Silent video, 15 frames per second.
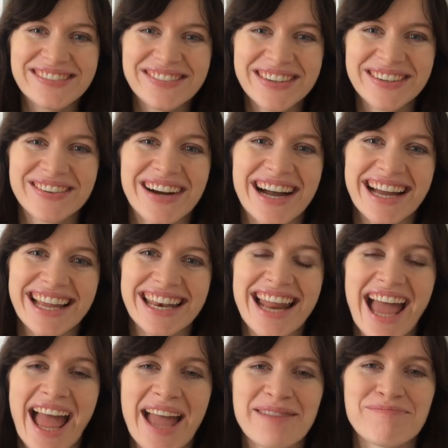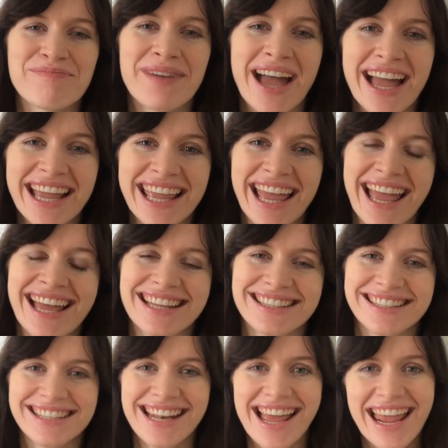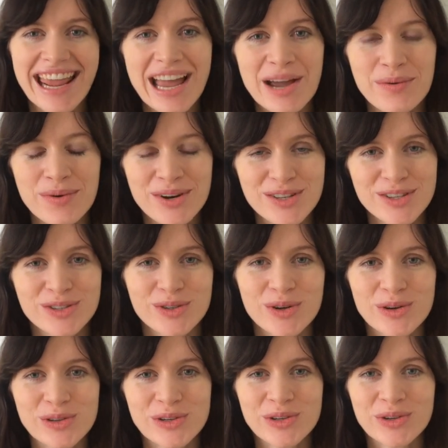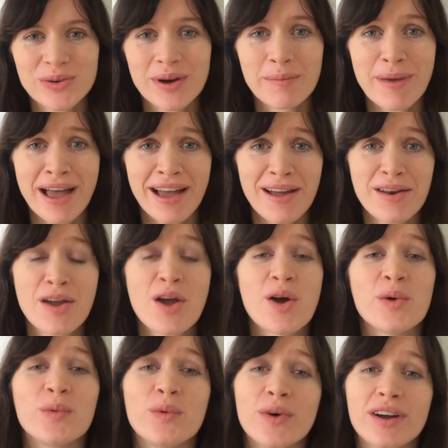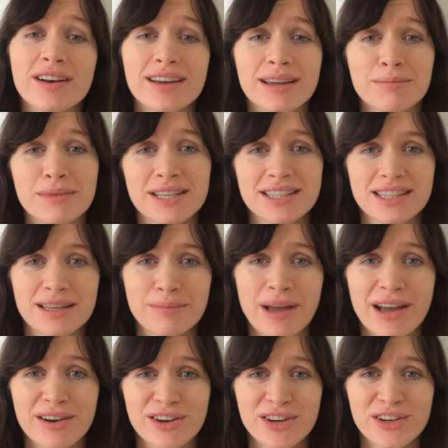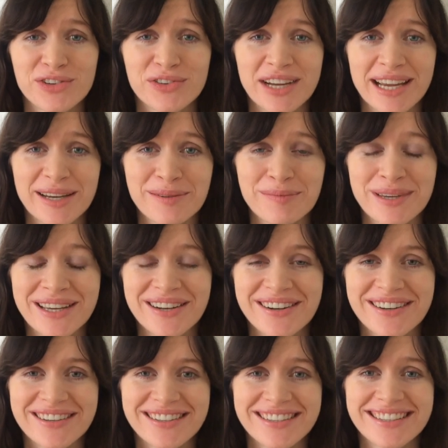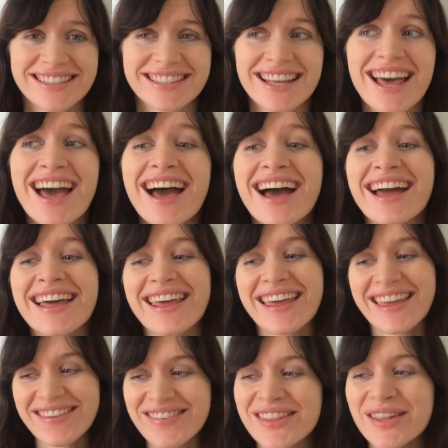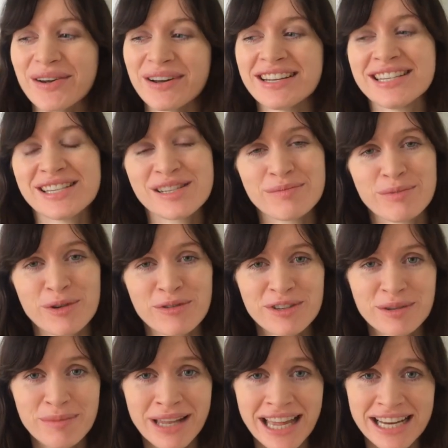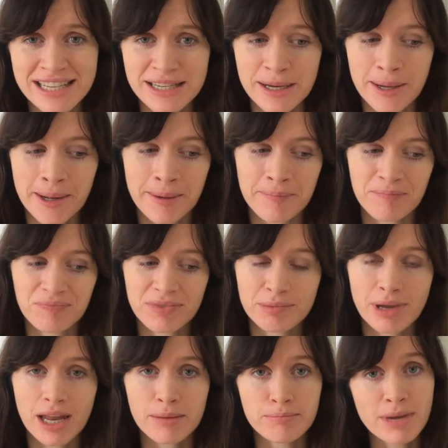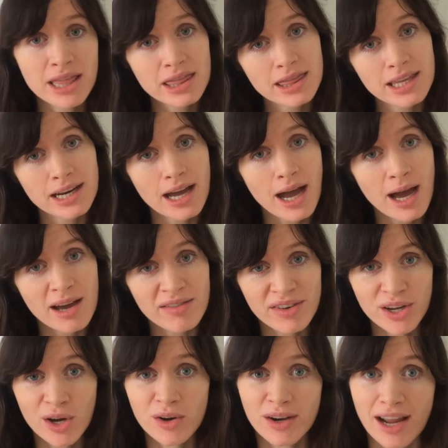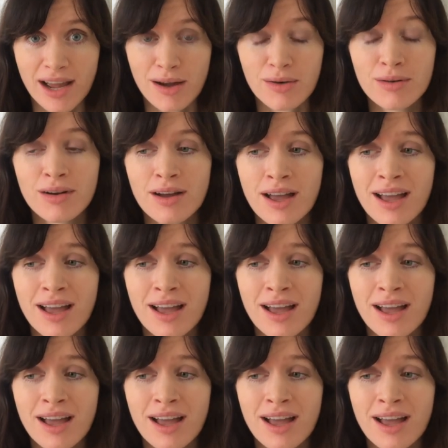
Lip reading: everyone, I'm back and today I wanted to talk to you about what I miss about Korea because even though I just moved to Malaysia about a month and a half ago now,